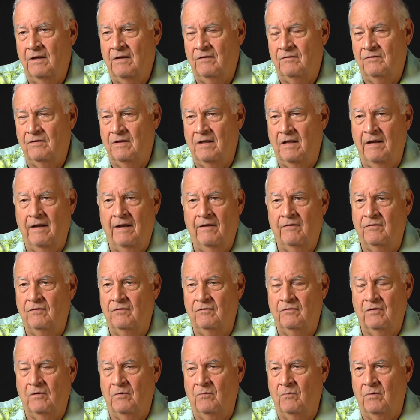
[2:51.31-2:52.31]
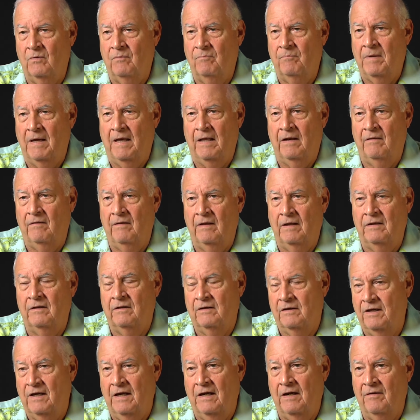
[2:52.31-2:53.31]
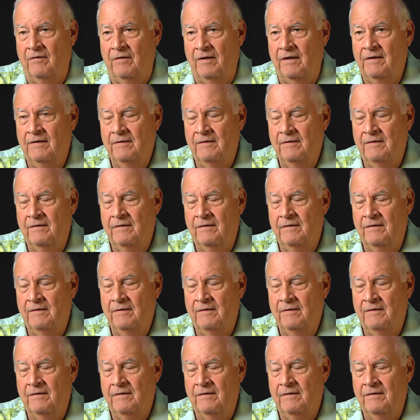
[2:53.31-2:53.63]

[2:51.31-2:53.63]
outside Athens, they were out in the county.